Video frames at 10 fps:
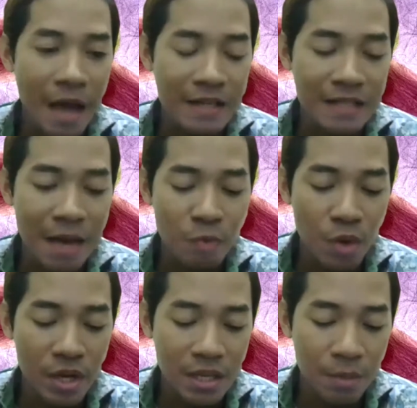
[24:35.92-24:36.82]
I'm
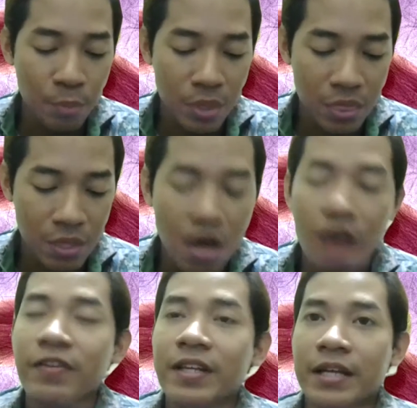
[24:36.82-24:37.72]
working with the
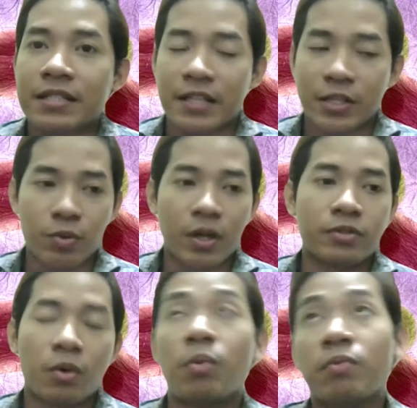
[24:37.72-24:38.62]
COVID-19 as well.
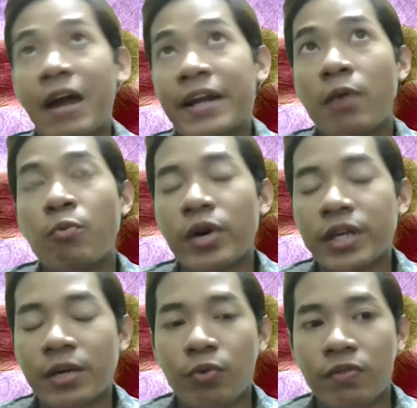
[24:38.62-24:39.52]
So right now I'm
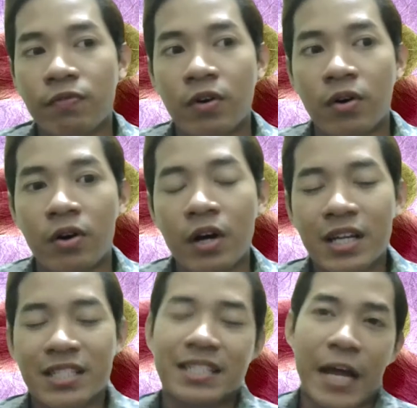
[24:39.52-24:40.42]
working with for
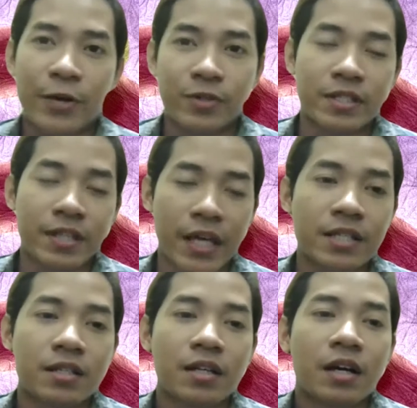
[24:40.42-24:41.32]
the diagnosis kit,
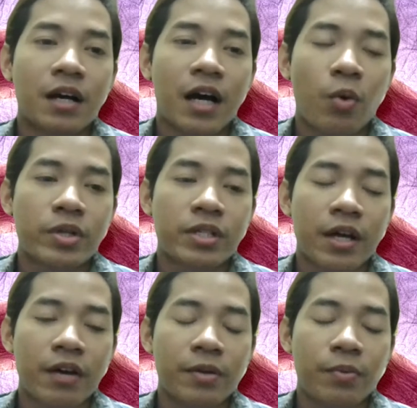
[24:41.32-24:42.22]
which
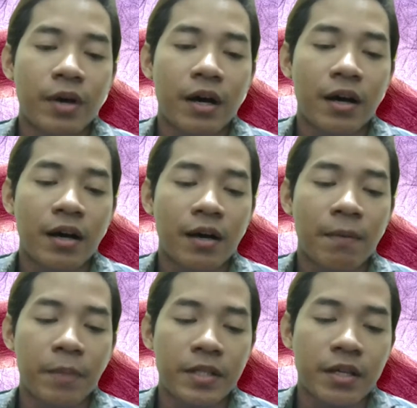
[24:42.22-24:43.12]
currently we are
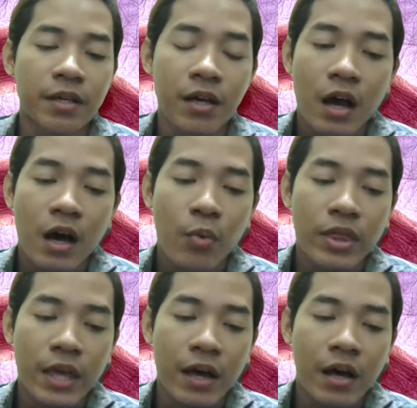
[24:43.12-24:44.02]
competing with
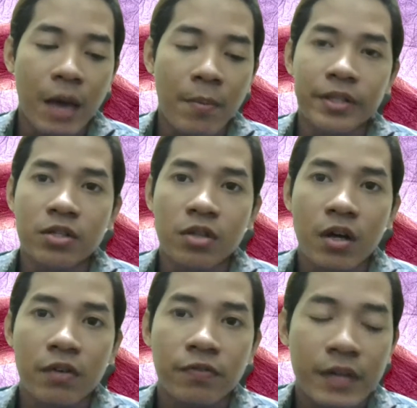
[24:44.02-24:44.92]
MIT
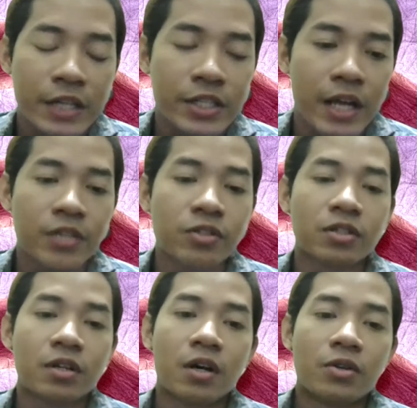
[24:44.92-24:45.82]
Soft Challenge.
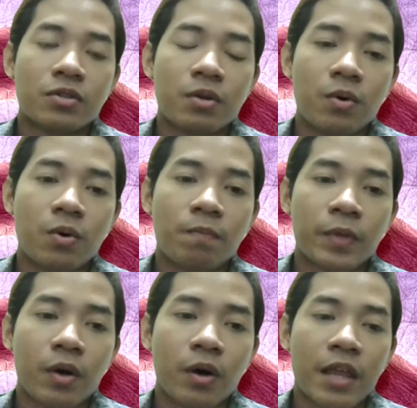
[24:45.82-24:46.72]
So
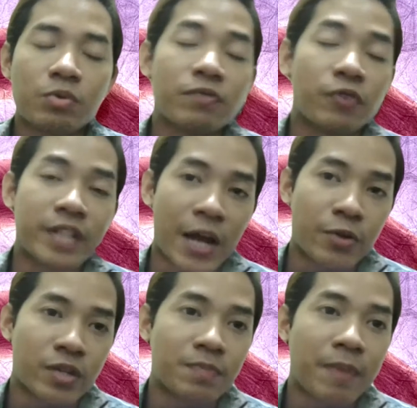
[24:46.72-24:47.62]
That's why for
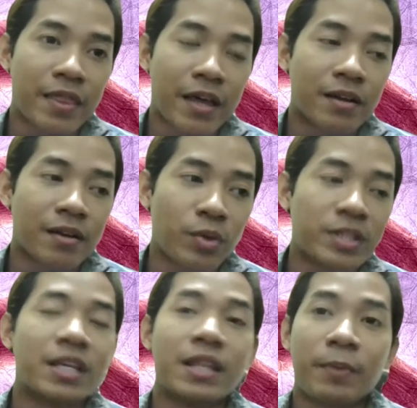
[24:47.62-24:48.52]
diagnosis, but then we
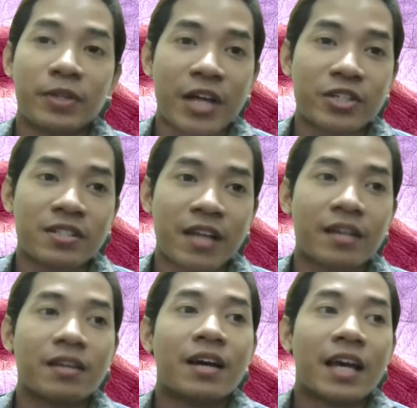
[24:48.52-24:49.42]
see the potential that
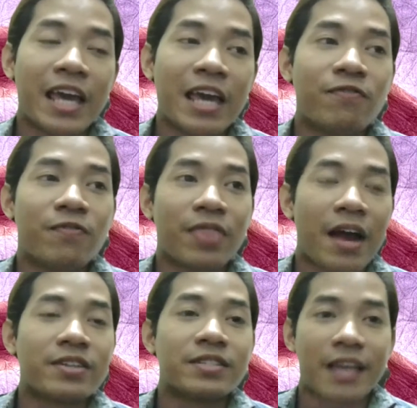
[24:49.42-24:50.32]
if there
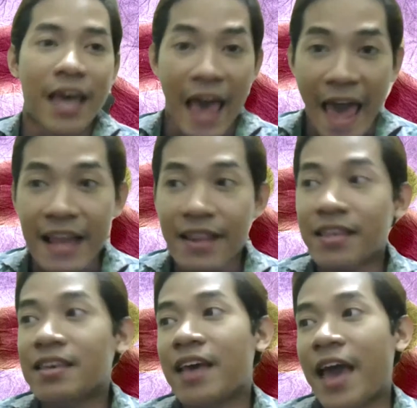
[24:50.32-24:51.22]
is
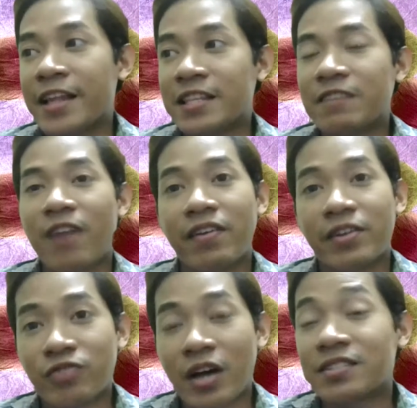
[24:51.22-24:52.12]
any antiviral
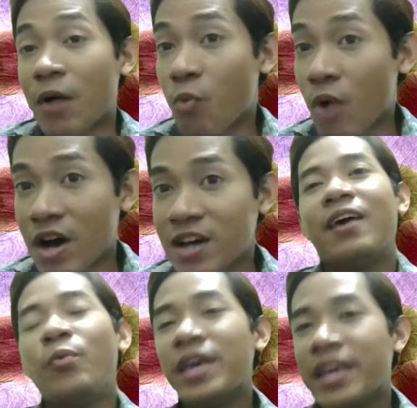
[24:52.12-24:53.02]
drugs that work,
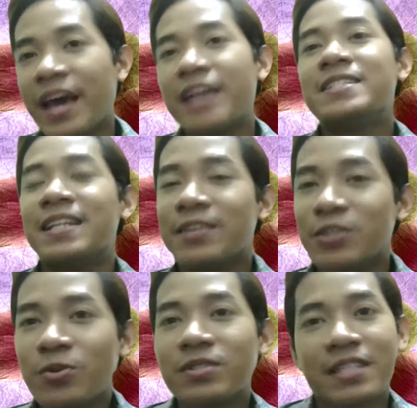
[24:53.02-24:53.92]
we can
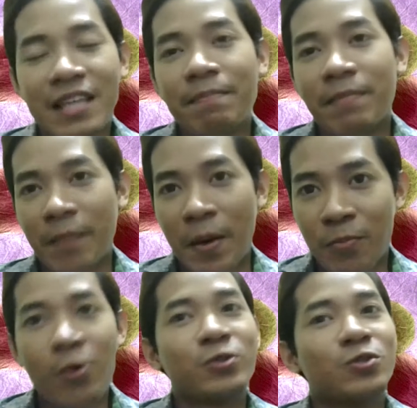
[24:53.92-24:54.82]
use the same
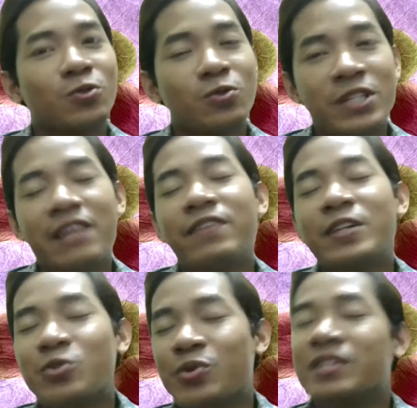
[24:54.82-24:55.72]
approach to deliver
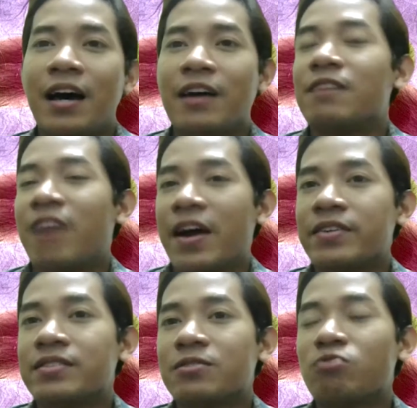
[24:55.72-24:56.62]
to kill
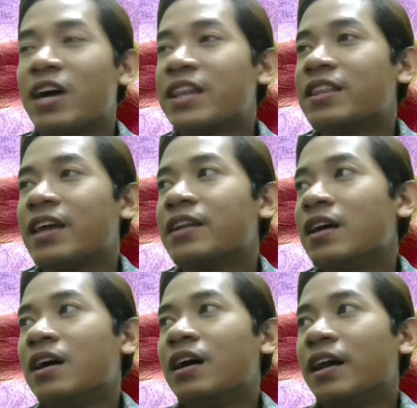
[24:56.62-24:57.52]
virus. So rather than
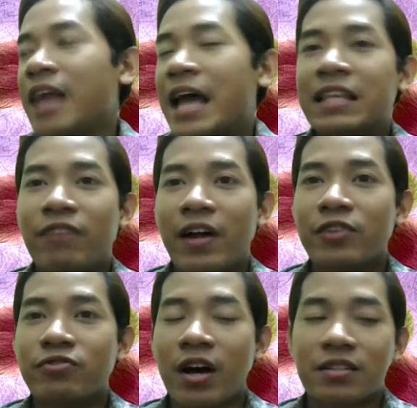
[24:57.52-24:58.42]
the antiviral
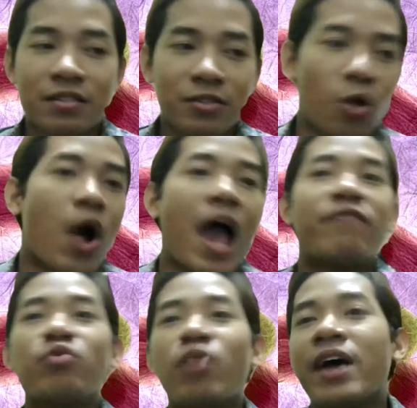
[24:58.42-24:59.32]
drugs go
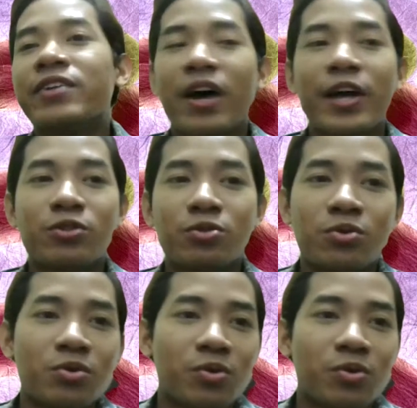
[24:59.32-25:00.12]
everywhere, try to